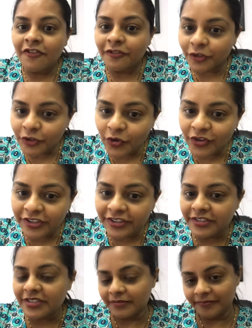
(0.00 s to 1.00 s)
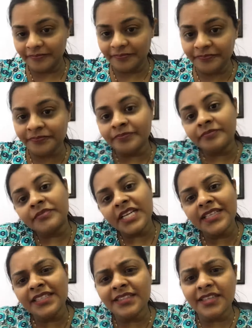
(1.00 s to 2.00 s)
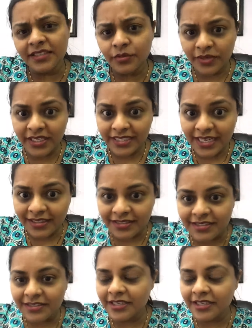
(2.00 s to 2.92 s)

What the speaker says: for lawyers? And in a way, yes.